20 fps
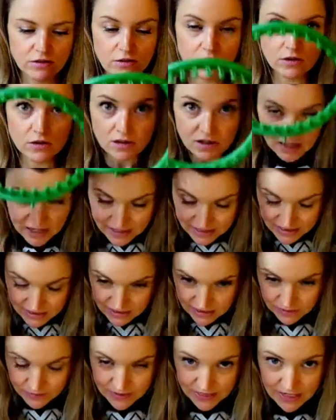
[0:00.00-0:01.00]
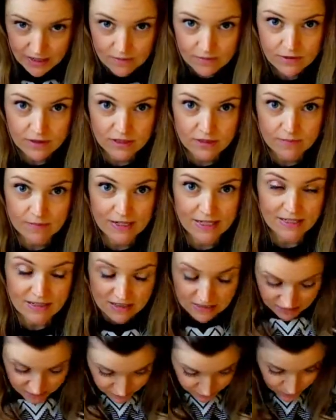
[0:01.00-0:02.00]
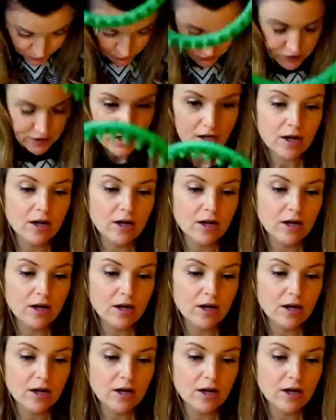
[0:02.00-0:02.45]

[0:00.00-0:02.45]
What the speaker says: look like it's going to be absolutely massive, but